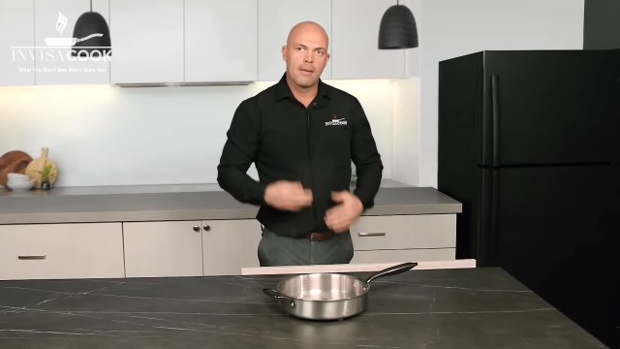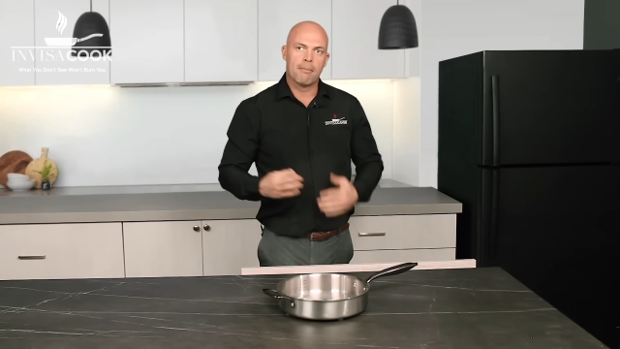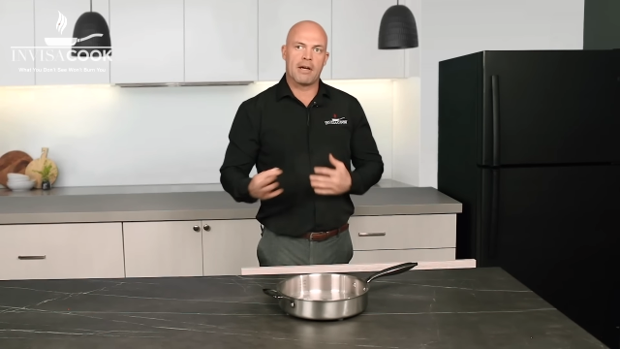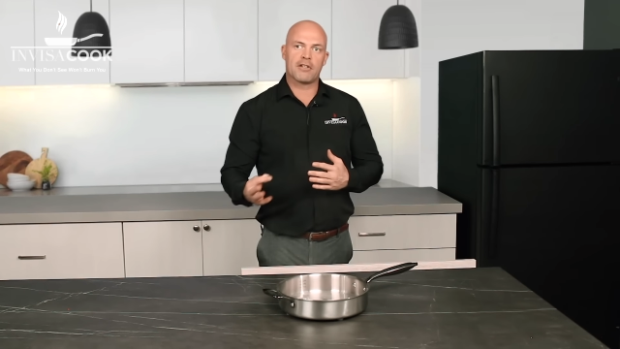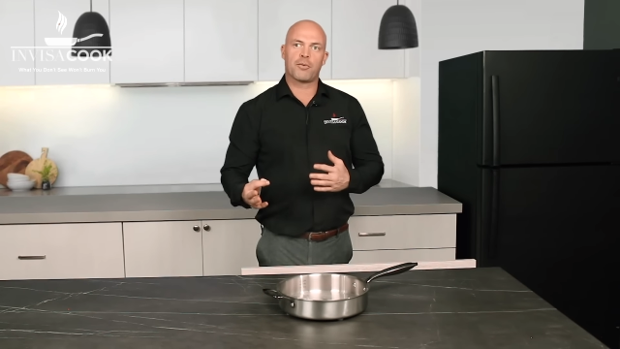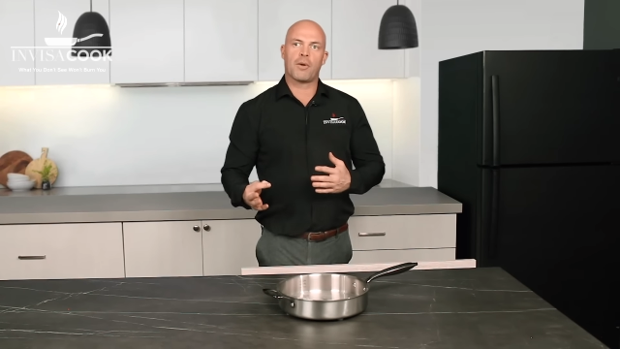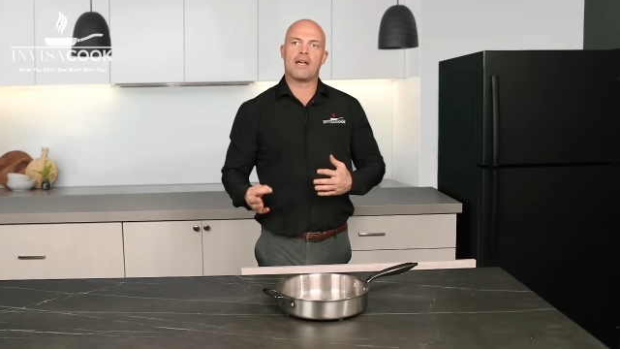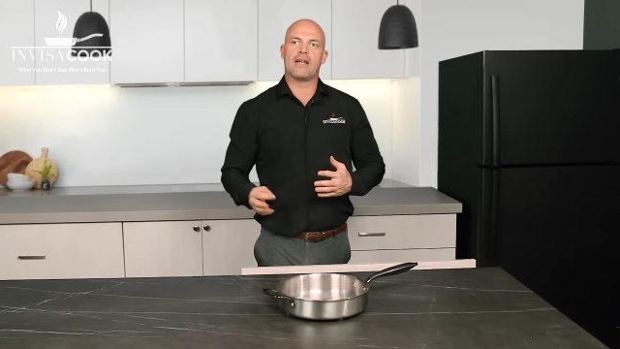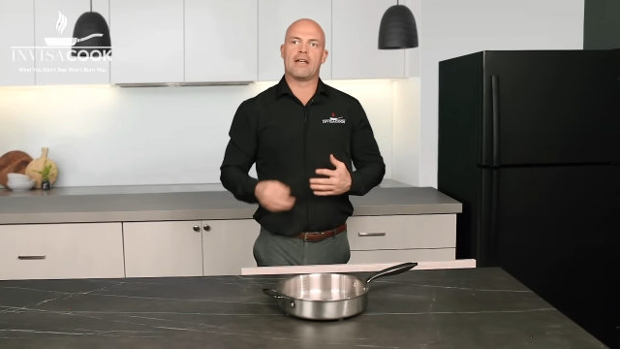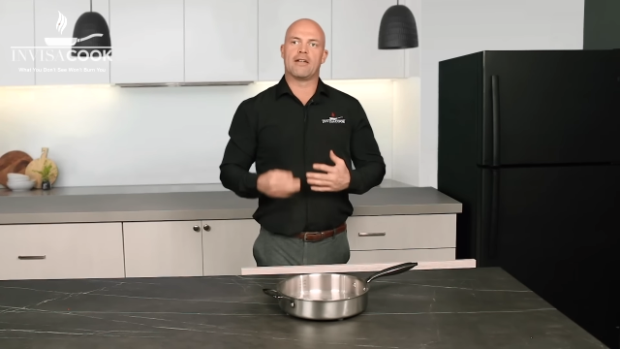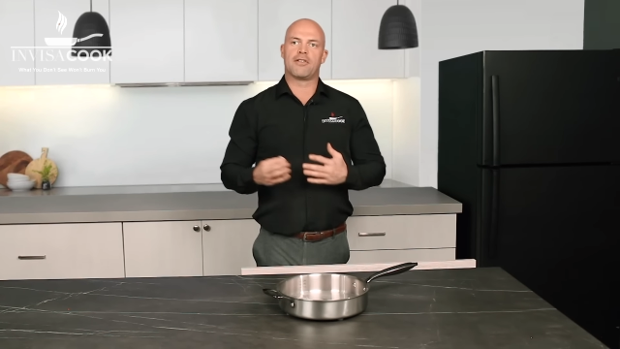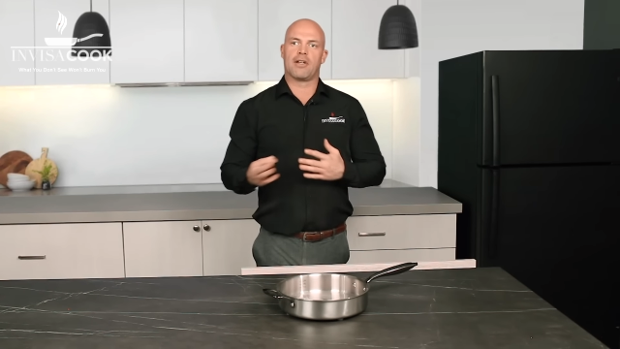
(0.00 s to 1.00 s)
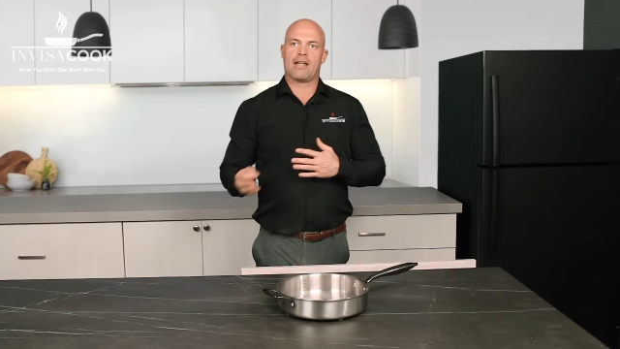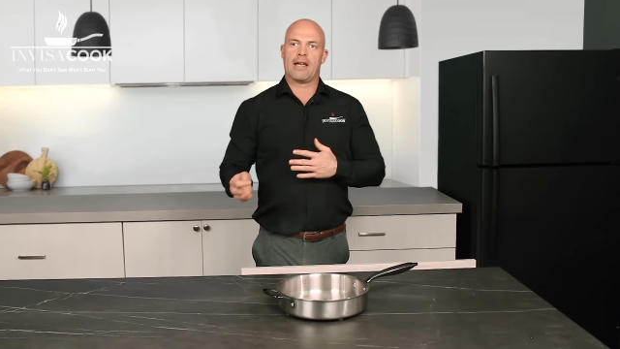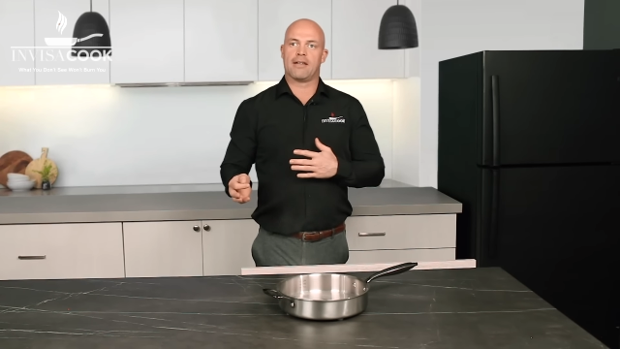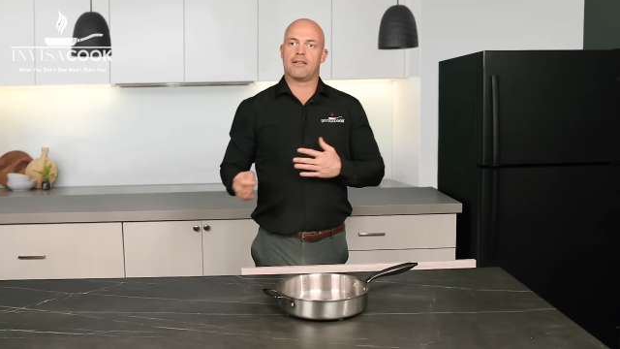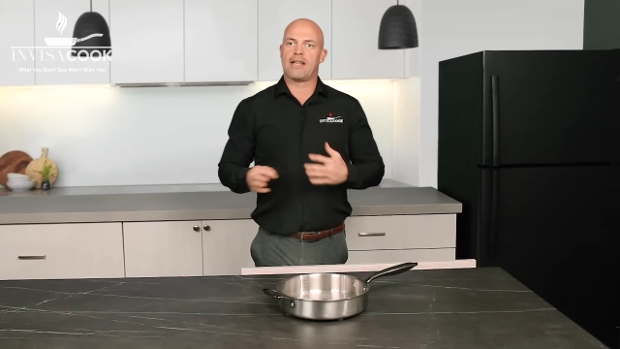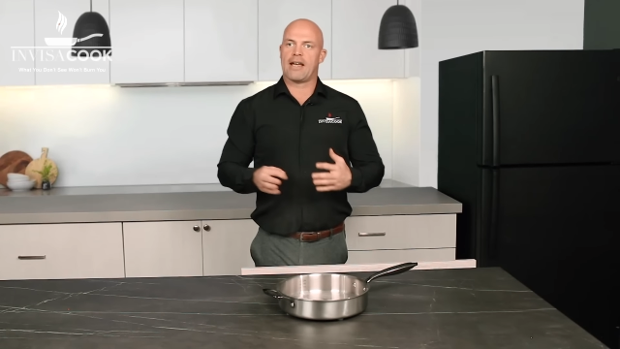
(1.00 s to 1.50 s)
Best way is,
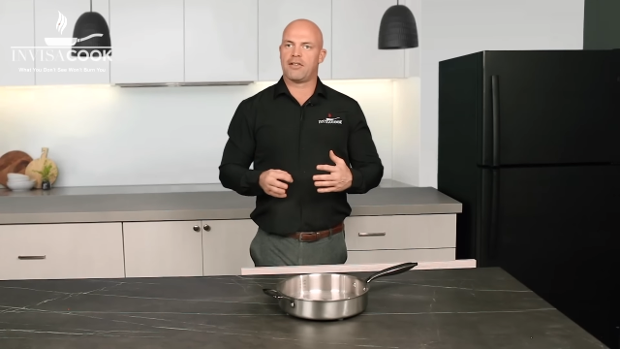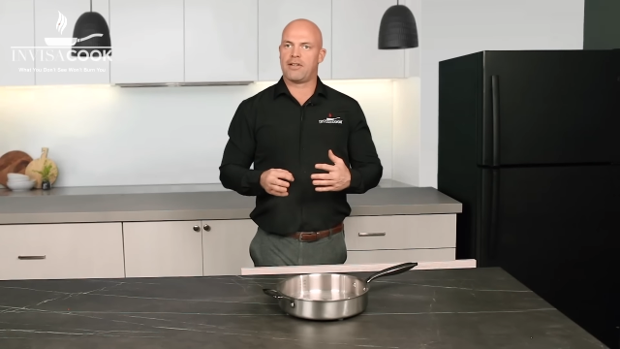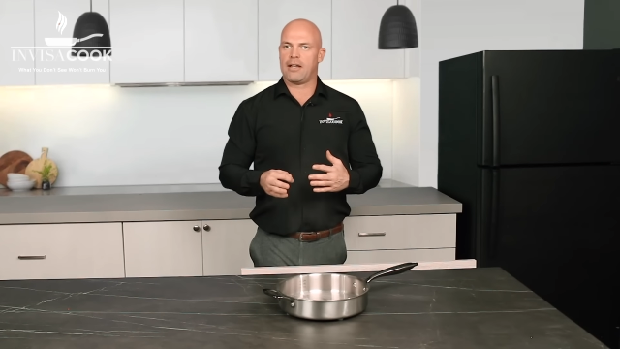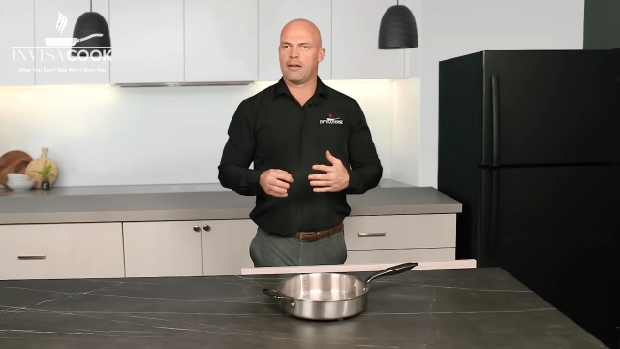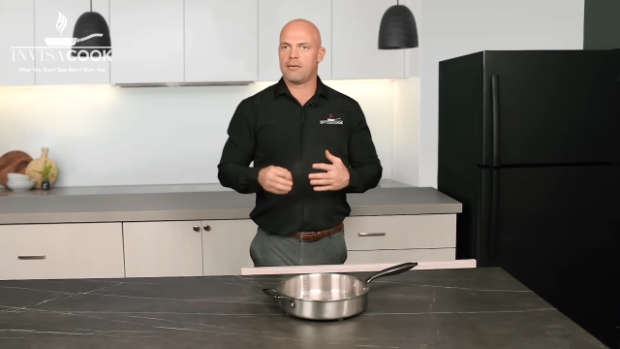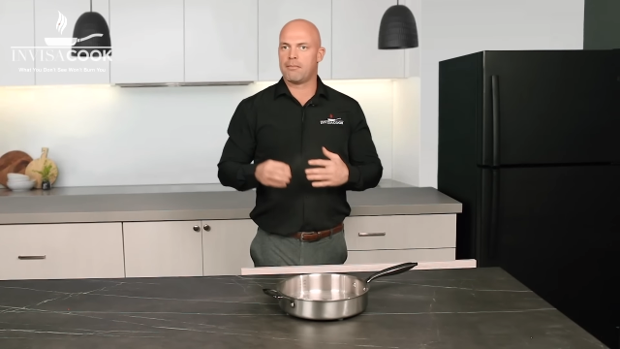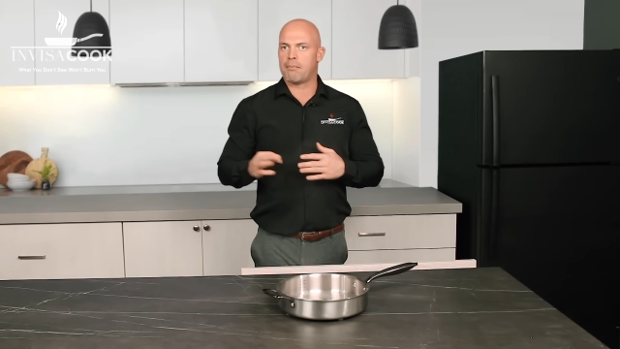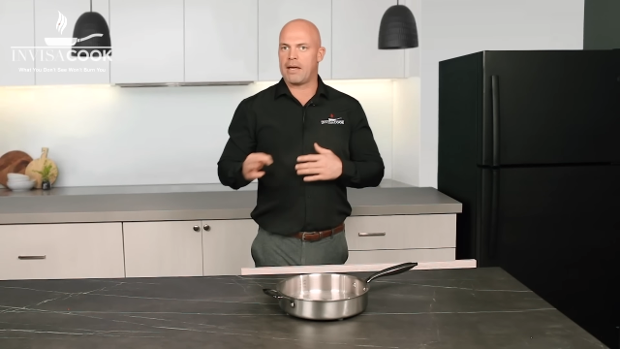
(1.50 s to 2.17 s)
again, testing,